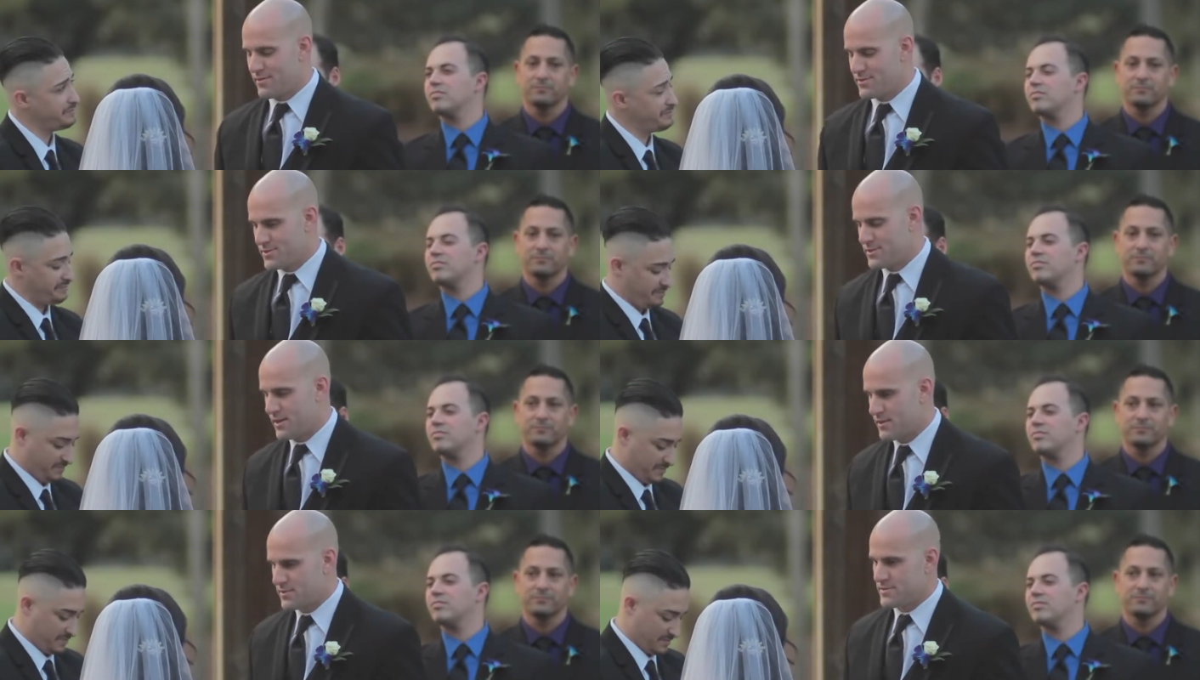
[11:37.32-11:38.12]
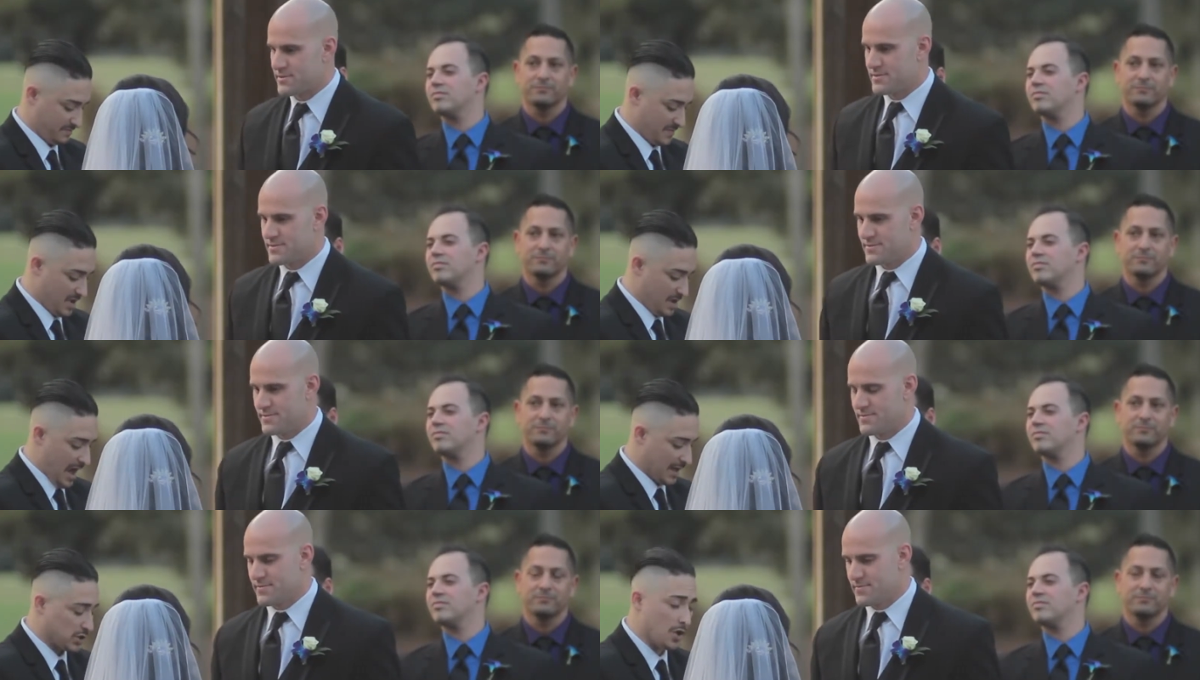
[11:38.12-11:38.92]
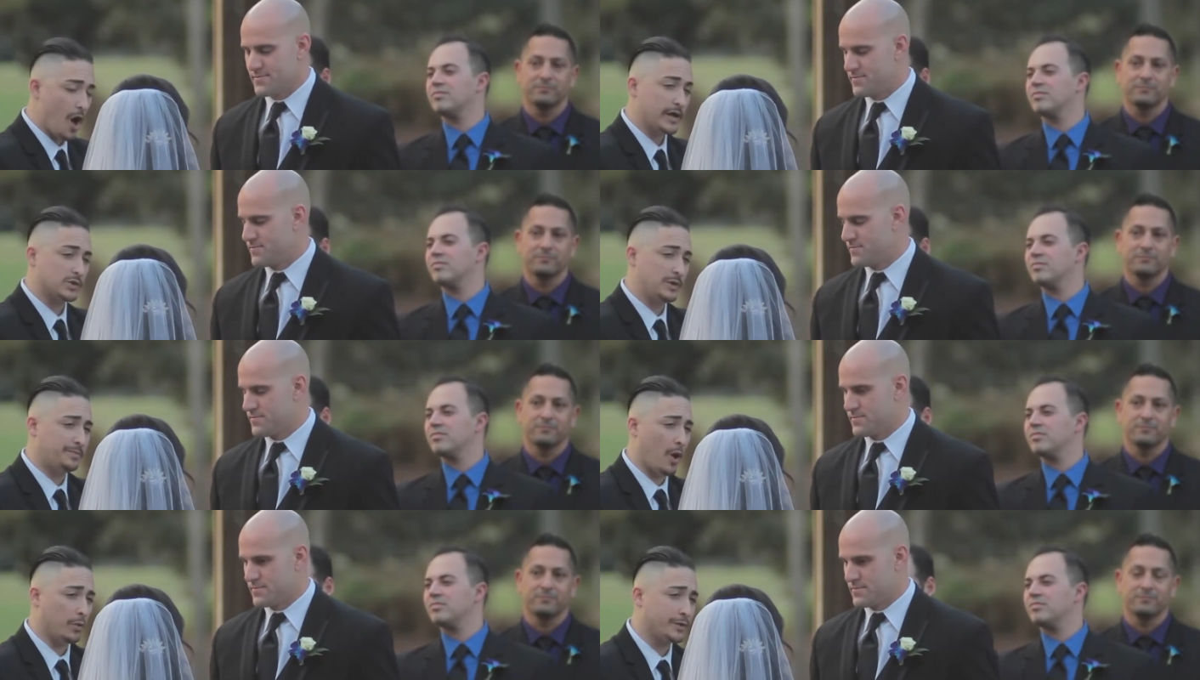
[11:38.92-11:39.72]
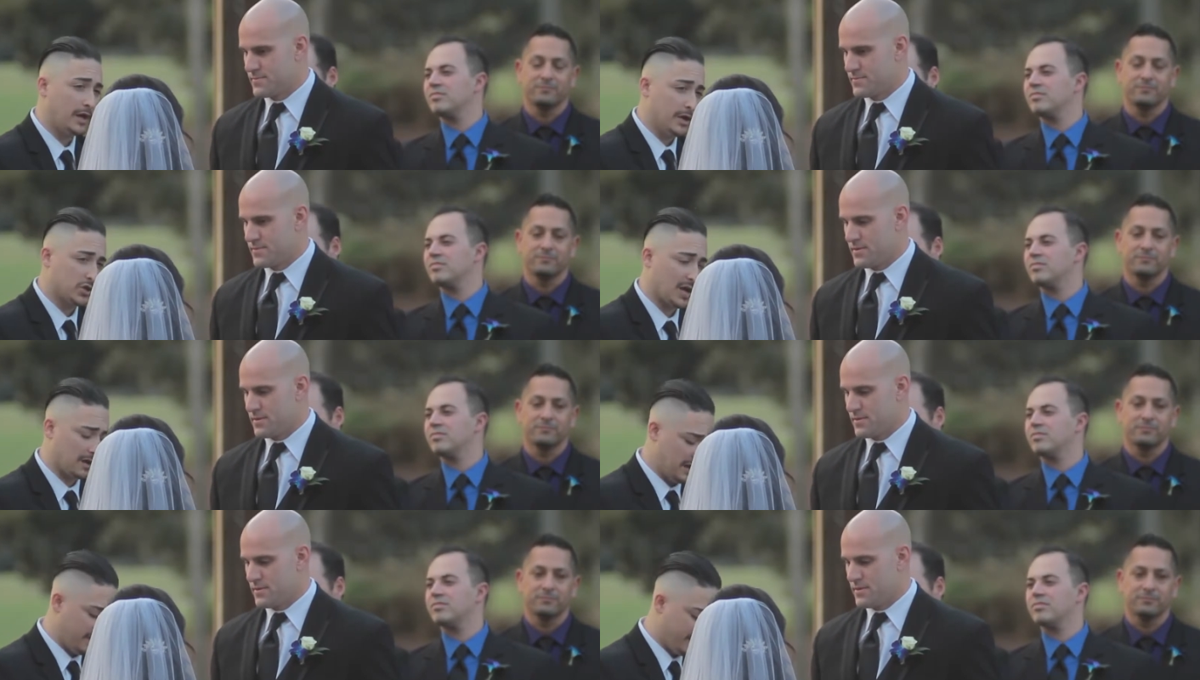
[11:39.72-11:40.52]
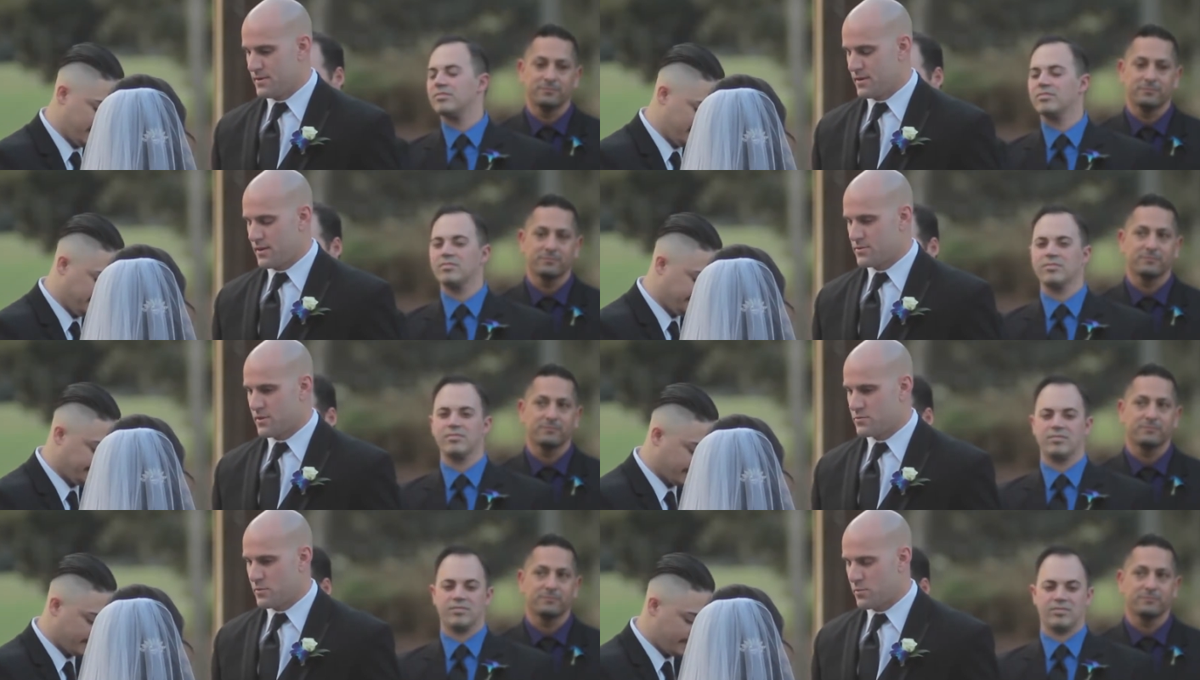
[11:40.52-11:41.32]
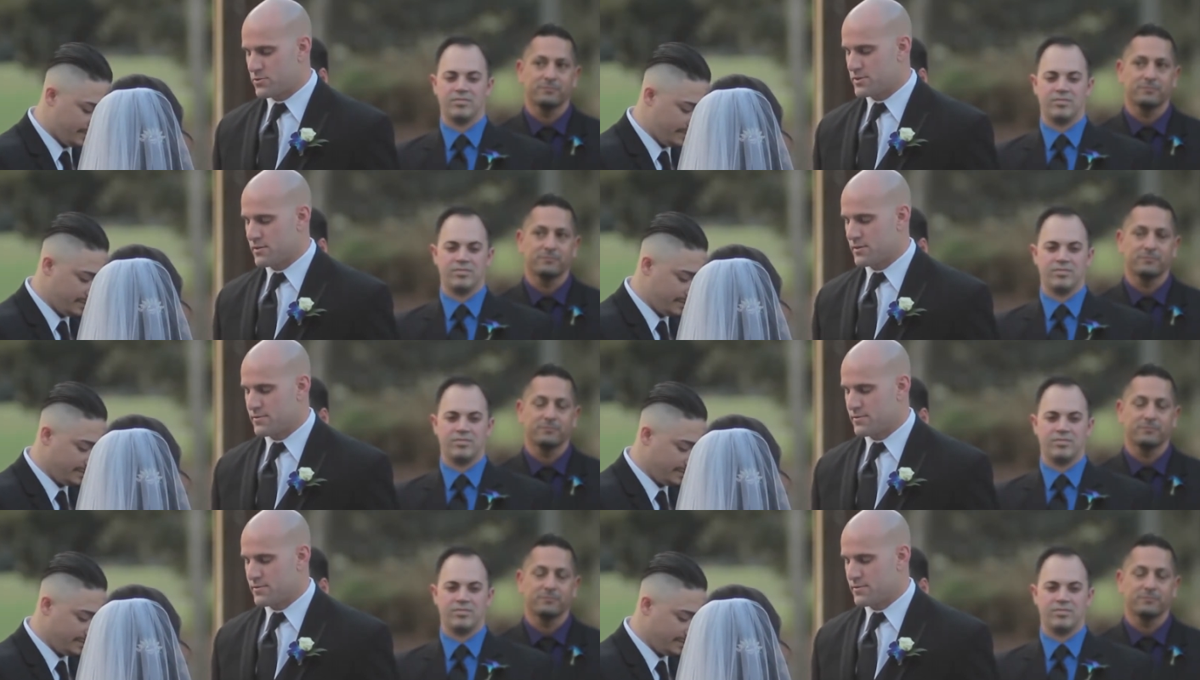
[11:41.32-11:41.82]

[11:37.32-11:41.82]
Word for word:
Speaker 1: love and to cherish. As long as we both shall live. As long as we both shall